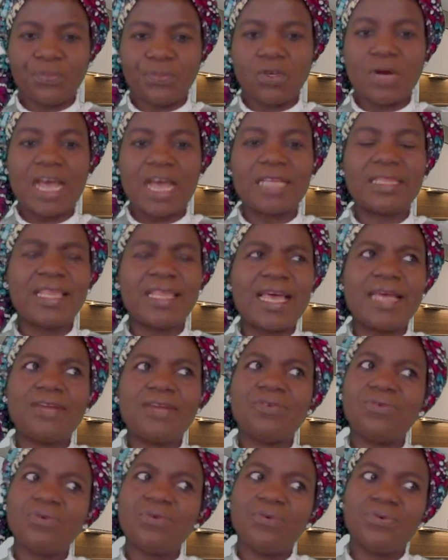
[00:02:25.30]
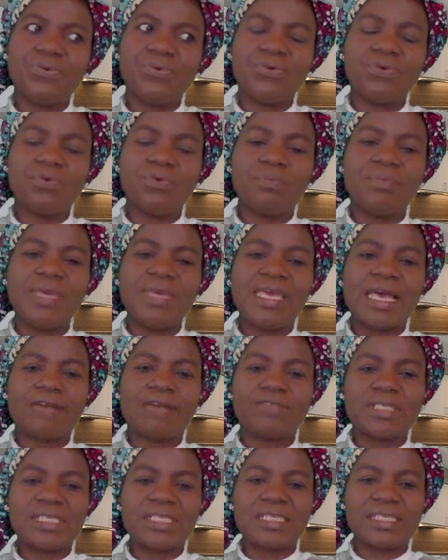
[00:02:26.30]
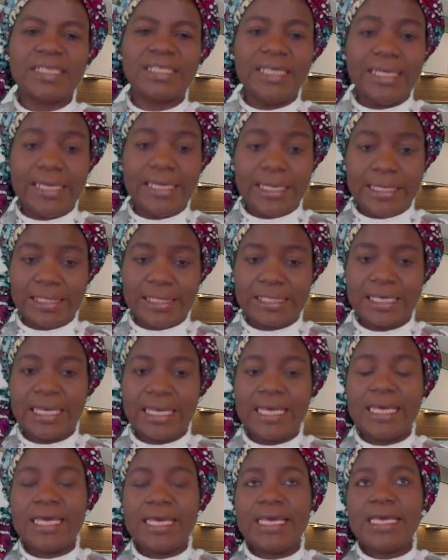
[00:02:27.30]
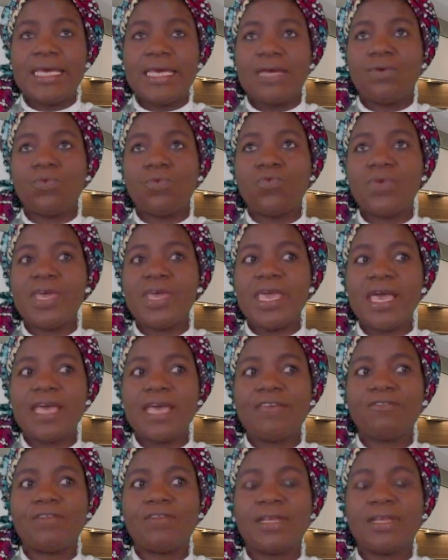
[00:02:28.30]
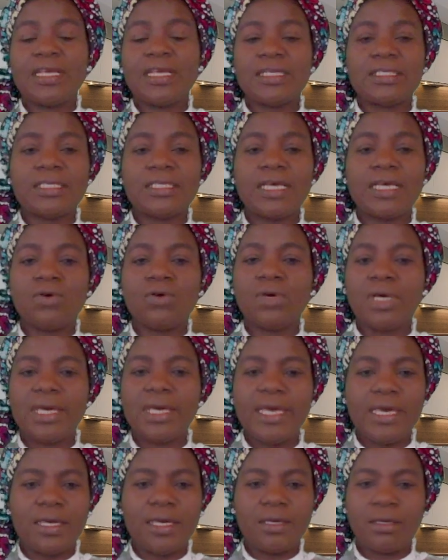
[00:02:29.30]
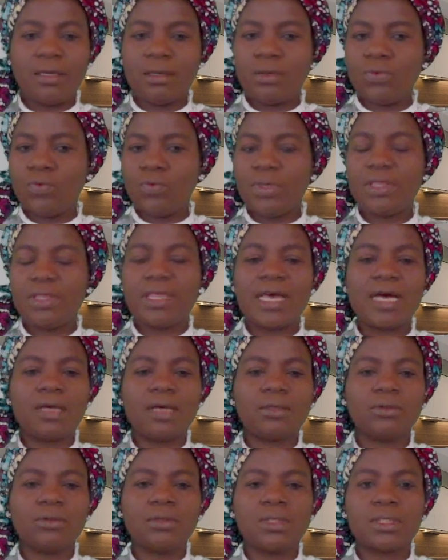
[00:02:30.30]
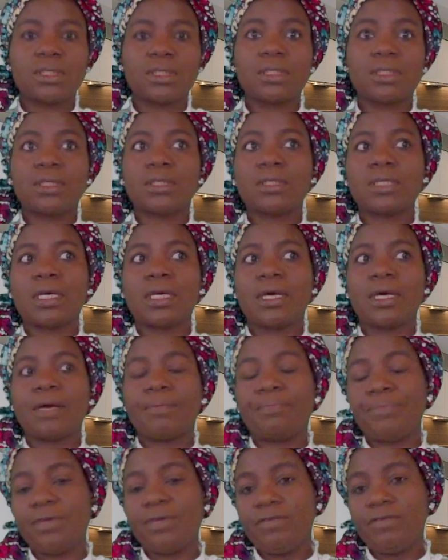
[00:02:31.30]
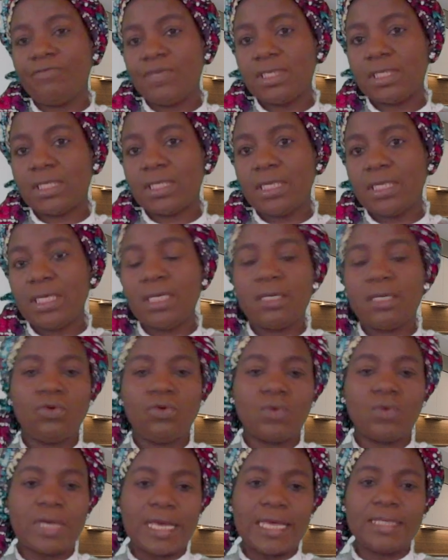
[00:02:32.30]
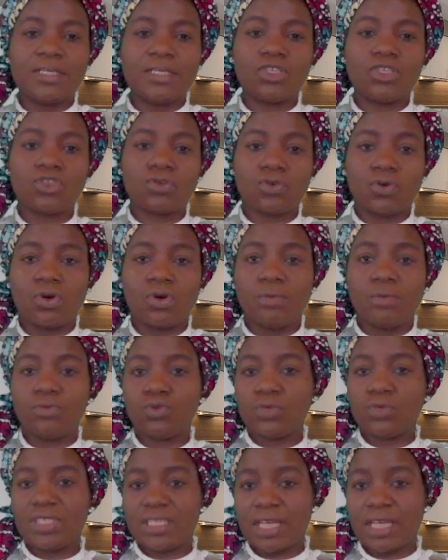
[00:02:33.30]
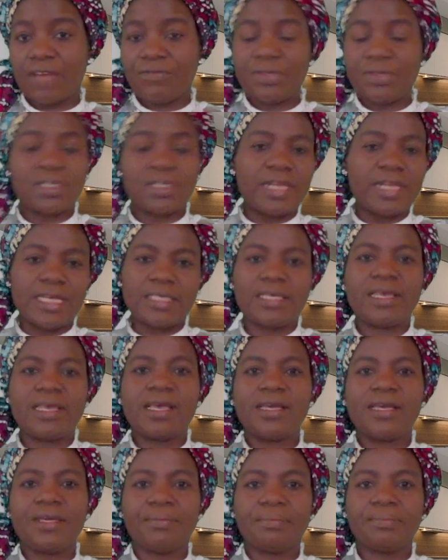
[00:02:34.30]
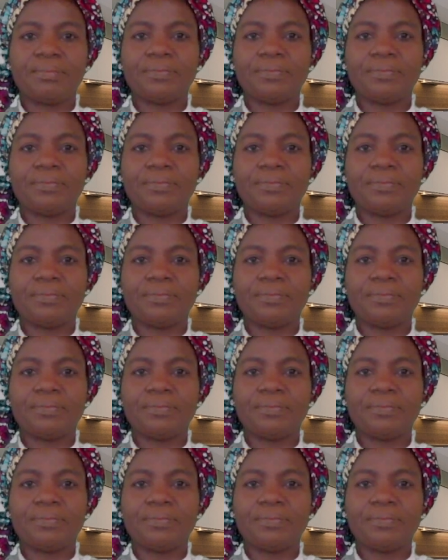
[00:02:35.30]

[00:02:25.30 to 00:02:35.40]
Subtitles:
I know you may have seen it, where a father said, okay, without PVC, you can't come to service. Let's hear him.